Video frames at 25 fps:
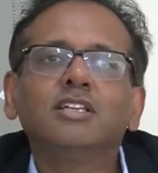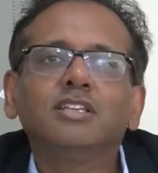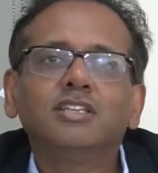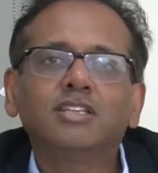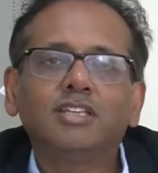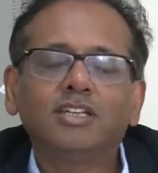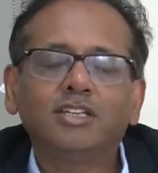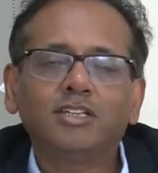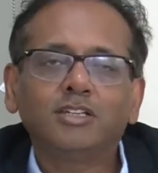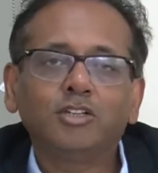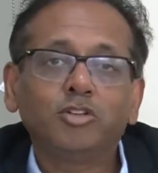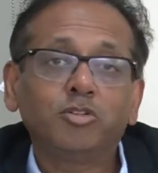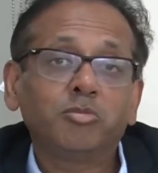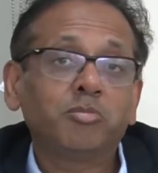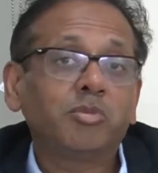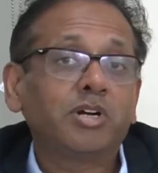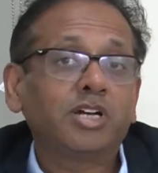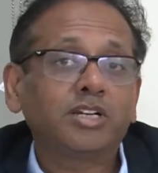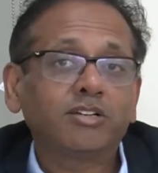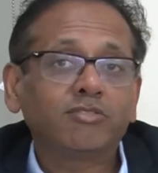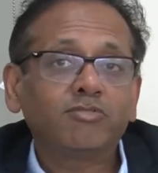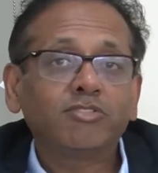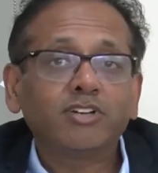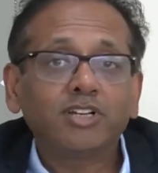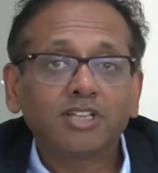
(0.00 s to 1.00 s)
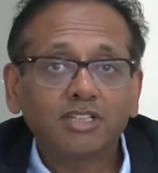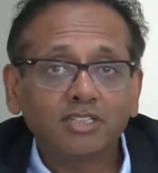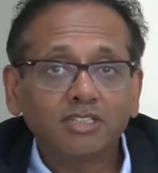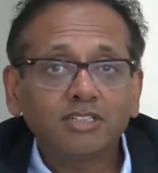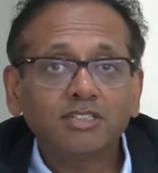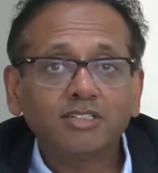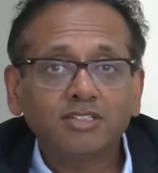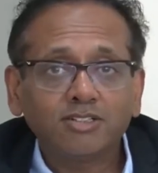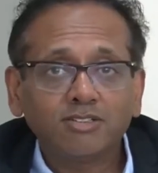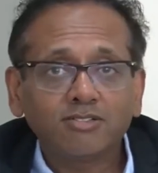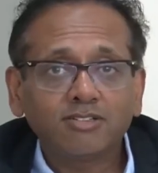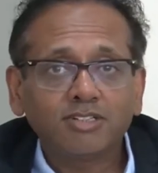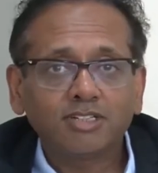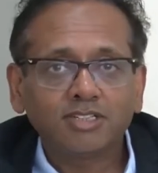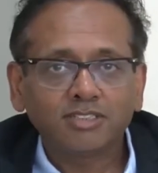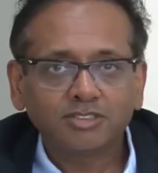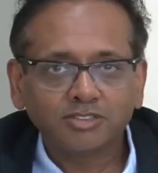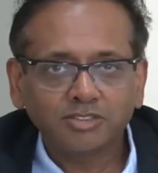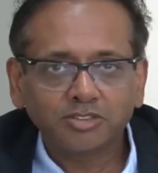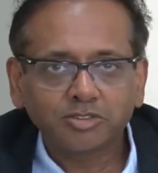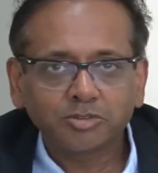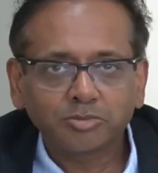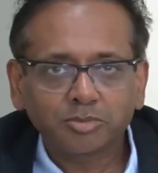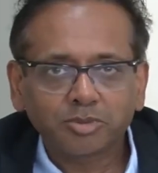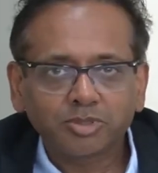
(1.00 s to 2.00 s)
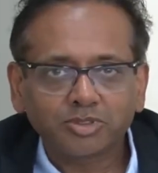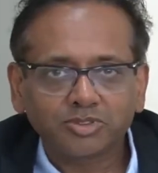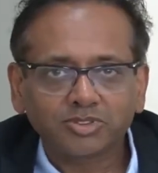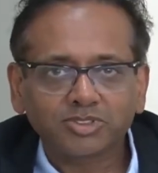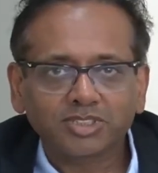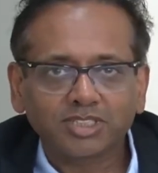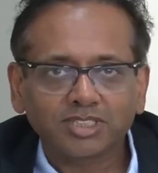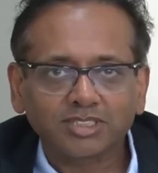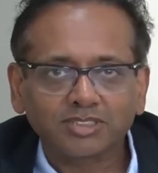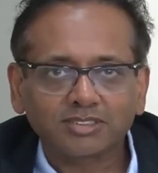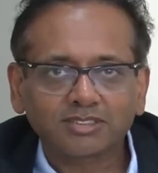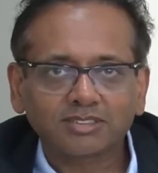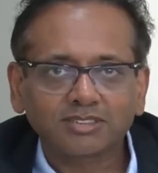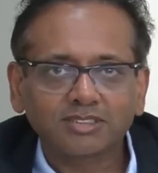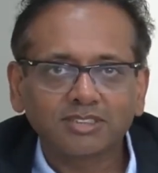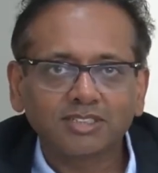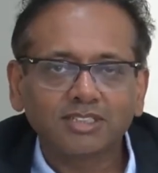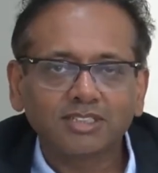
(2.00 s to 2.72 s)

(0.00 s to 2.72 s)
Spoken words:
then you might fail the due diligence process.